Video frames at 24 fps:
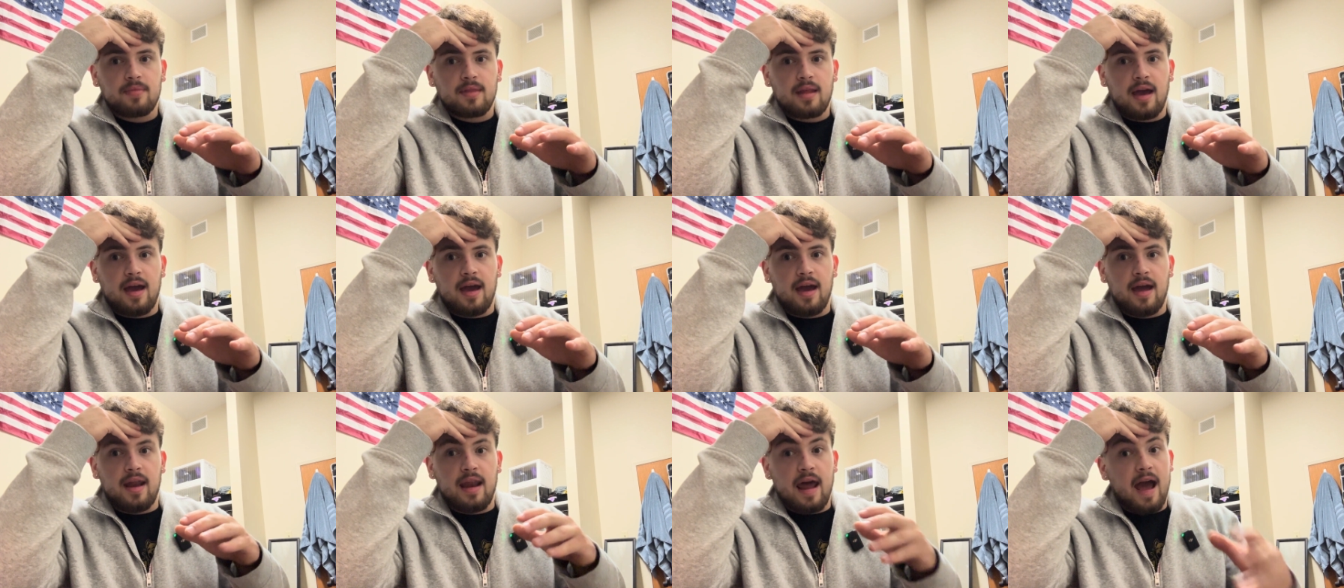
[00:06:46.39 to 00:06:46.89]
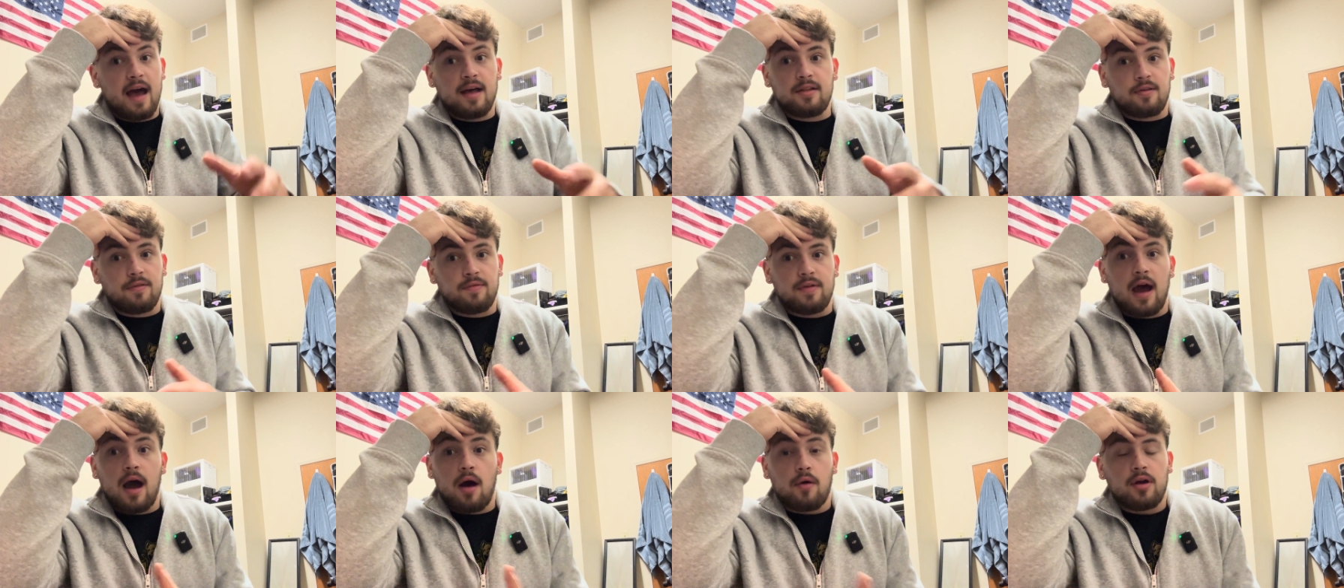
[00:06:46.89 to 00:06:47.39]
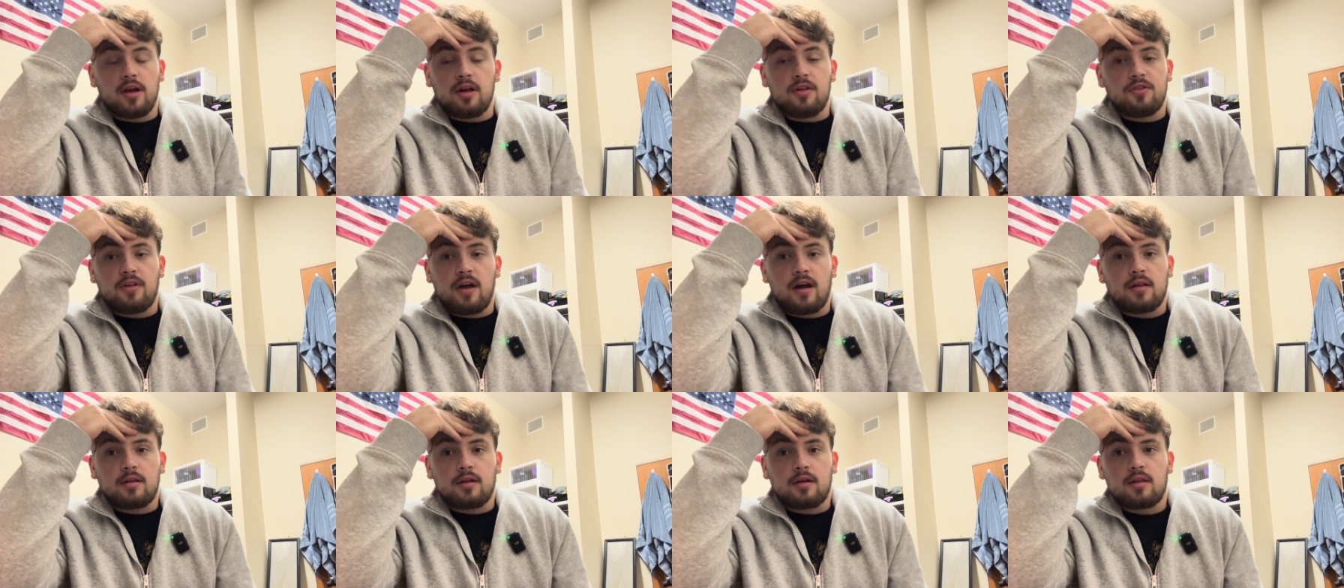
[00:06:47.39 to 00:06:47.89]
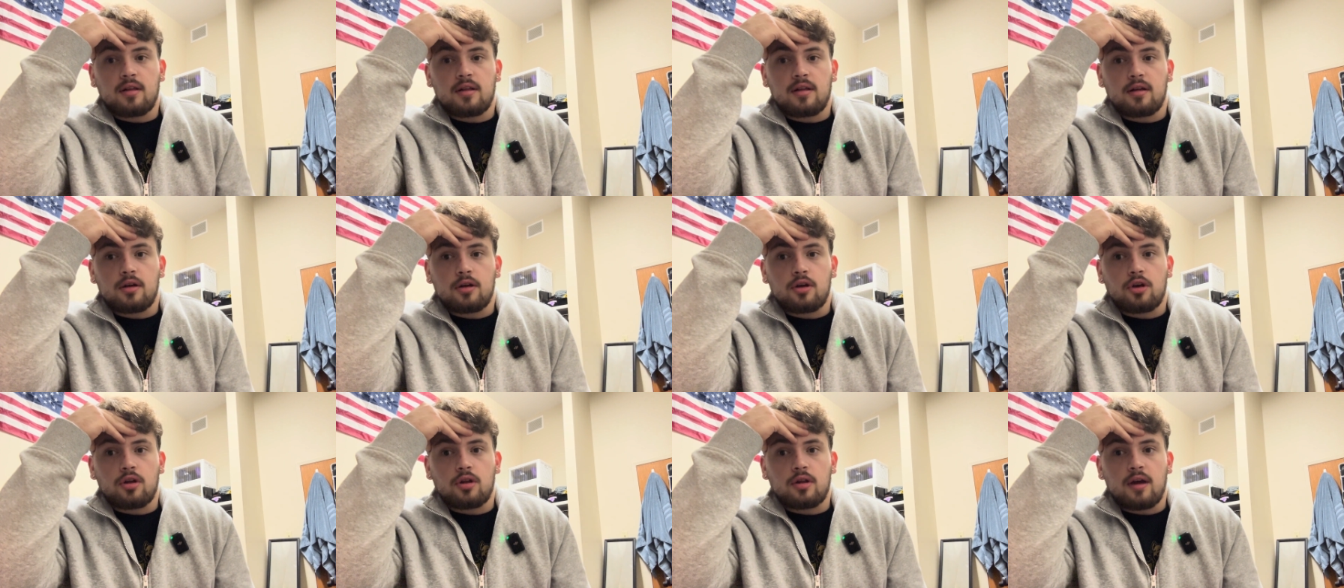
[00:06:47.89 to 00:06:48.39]
And as of now, he does not look like
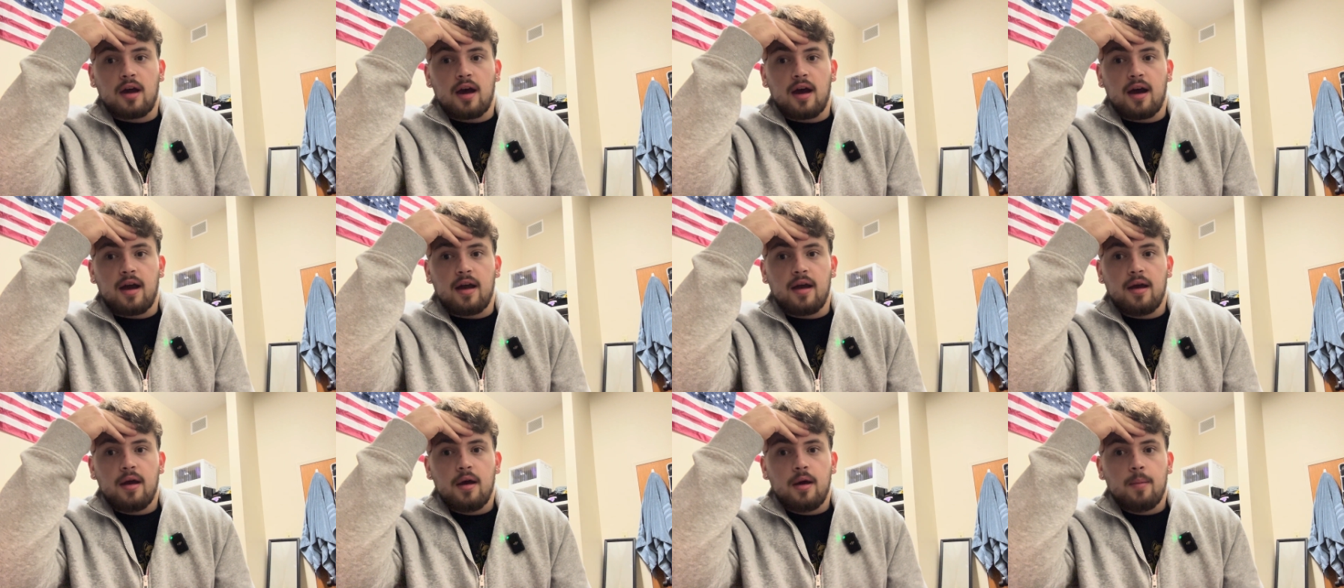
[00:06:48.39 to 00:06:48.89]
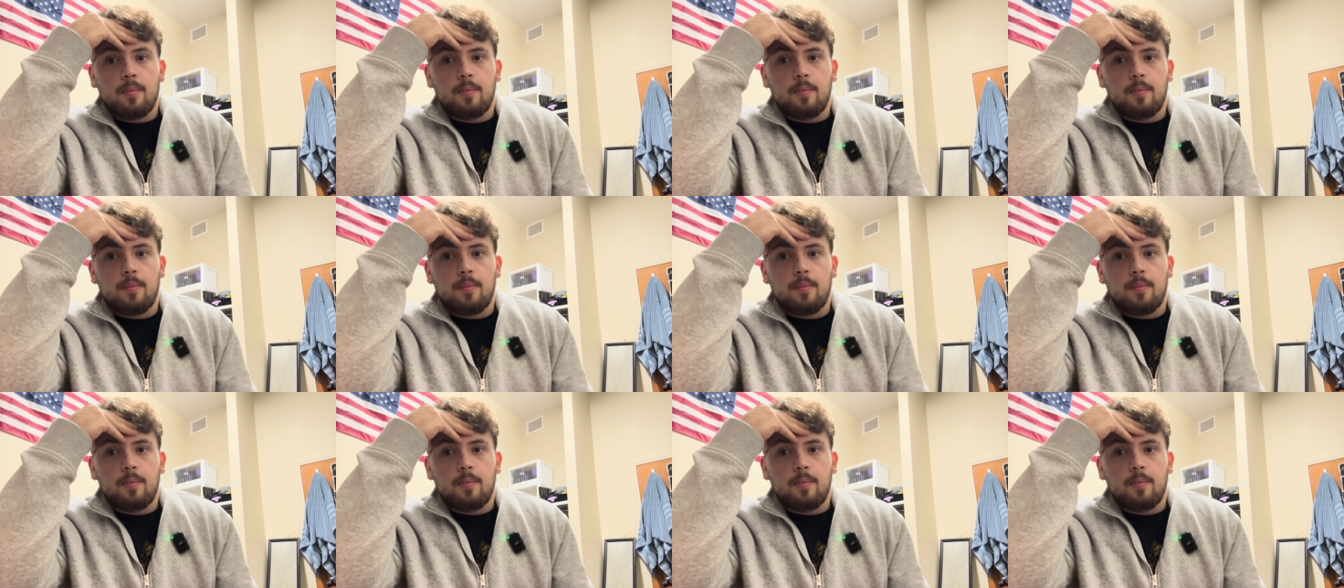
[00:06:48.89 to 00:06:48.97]
a good guy.